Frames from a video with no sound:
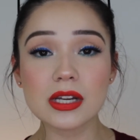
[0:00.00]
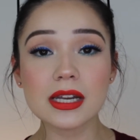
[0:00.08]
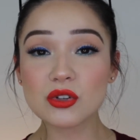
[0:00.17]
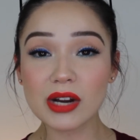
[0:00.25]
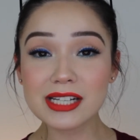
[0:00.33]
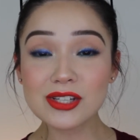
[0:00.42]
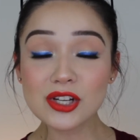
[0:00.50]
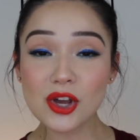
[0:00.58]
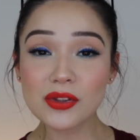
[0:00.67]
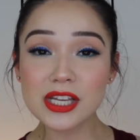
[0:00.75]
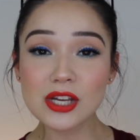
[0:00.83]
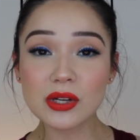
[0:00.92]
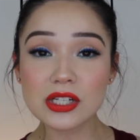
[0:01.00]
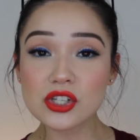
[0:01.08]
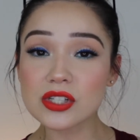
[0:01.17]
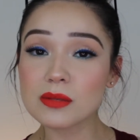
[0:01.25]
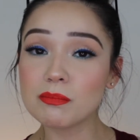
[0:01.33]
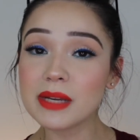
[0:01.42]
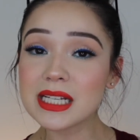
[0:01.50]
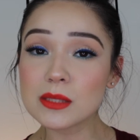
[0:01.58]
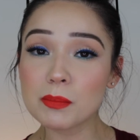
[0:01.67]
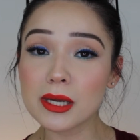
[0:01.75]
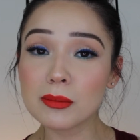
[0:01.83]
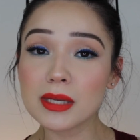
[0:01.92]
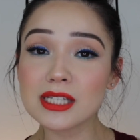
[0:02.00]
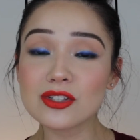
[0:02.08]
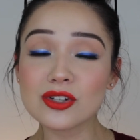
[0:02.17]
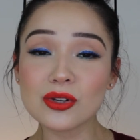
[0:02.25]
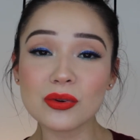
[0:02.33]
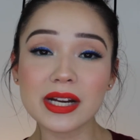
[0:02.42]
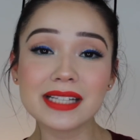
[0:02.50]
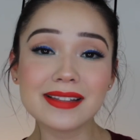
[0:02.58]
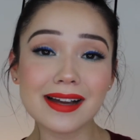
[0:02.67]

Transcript: It's great to know that you can just mix pigments to create